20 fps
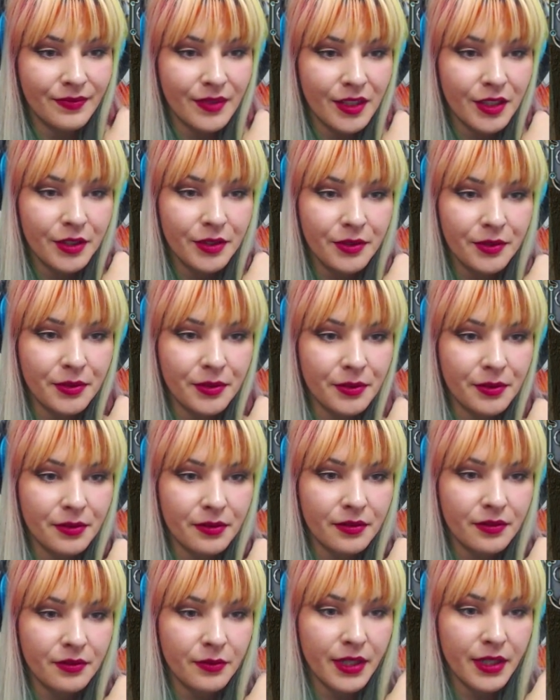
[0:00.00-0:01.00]
Ooh,
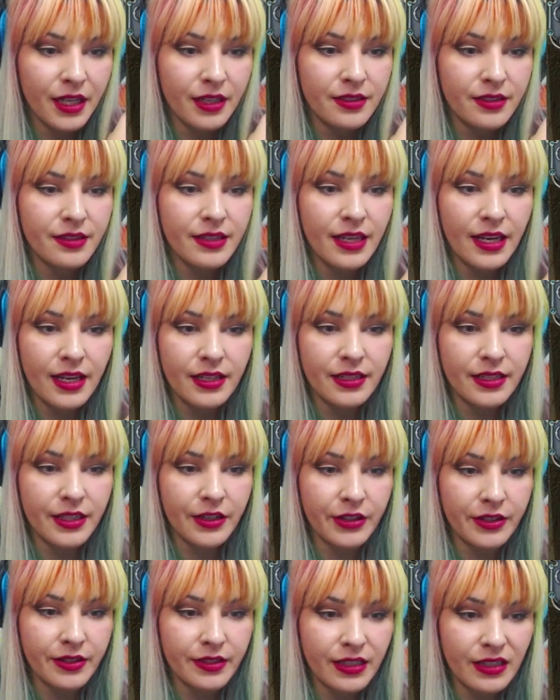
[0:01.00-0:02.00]
we got a secondary
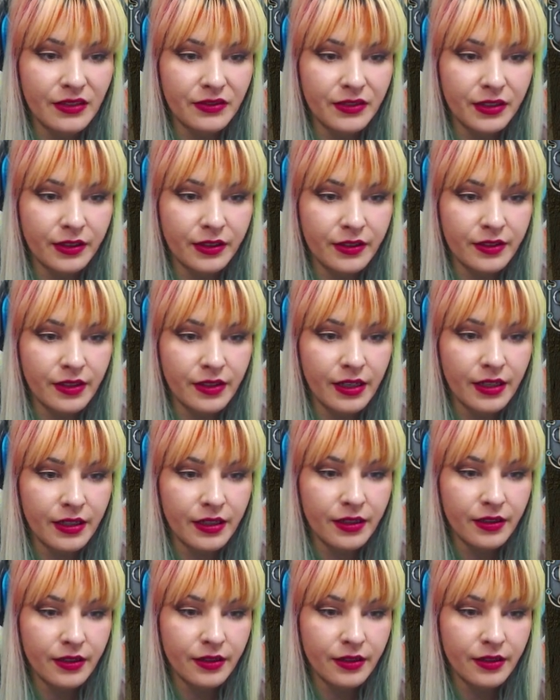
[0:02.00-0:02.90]
safe, it looks like.